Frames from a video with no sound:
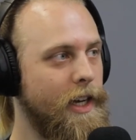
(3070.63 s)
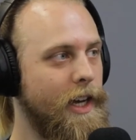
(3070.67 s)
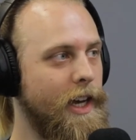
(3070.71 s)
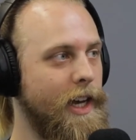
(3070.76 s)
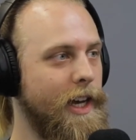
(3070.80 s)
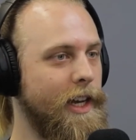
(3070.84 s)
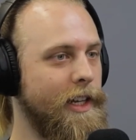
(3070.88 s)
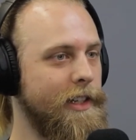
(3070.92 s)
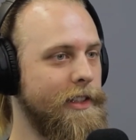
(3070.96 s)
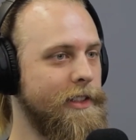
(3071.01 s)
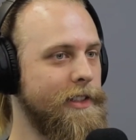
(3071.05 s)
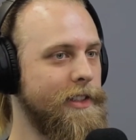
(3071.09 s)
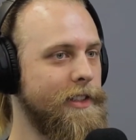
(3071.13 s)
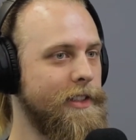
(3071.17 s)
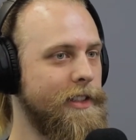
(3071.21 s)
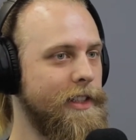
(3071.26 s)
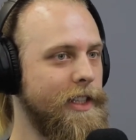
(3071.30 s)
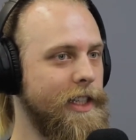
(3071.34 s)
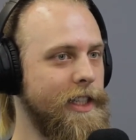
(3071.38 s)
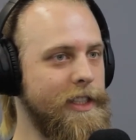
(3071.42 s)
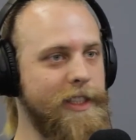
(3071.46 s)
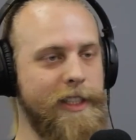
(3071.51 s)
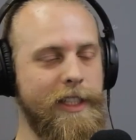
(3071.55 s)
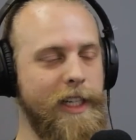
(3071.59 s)
And
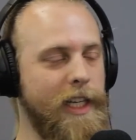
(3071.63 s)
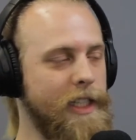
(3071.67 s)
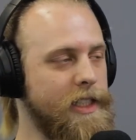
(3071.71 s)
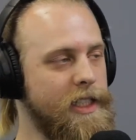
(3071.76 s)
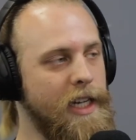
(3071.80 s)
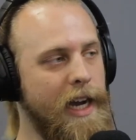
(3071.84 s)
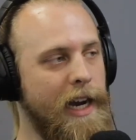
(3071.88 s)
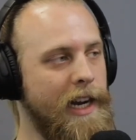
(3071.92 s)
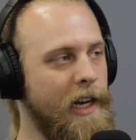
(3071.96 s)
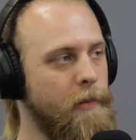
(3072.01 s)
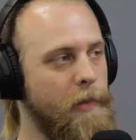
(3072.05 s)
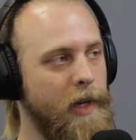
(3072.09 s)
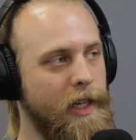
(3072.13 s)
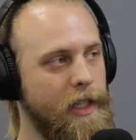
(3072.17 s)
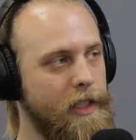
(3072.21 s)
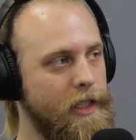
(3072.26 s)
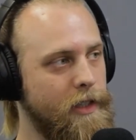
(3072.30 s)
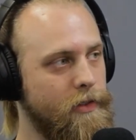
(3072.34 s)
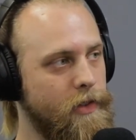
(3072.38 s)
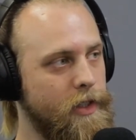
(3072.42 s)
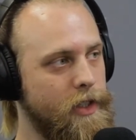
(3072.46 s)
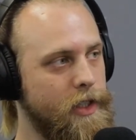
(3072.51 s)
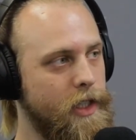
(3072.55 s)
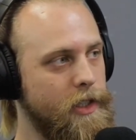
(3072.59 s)
it's not going to make a
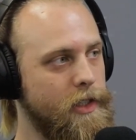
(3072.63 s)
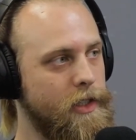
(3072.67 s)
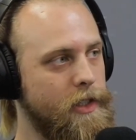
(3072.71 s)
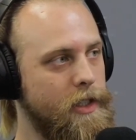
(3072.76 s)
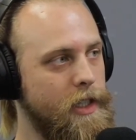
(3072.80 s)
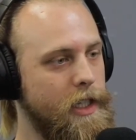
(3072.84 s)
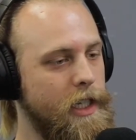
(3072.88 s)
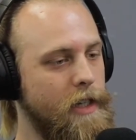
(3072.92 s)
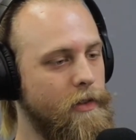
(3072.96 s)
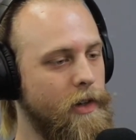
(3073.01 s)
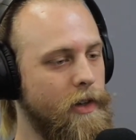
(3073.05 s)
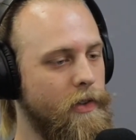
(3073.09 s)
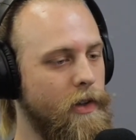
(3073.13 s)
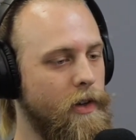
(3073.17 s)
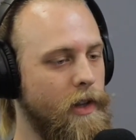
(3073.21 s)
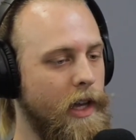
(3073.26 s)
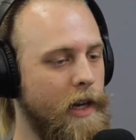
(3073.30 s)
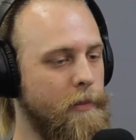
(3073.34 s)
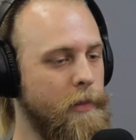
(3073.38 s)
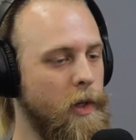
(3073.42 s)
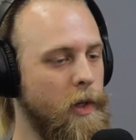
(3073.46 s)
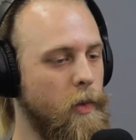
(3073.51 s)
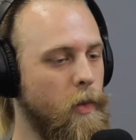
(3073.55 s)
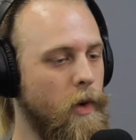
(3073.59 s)
difference because even if they're
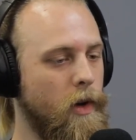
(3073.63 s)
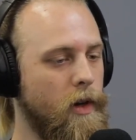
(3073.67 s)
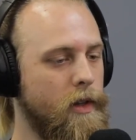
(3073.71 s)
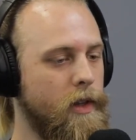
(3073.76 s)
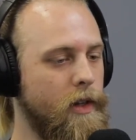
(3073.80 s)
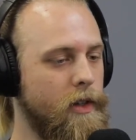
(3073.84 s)
letting me work,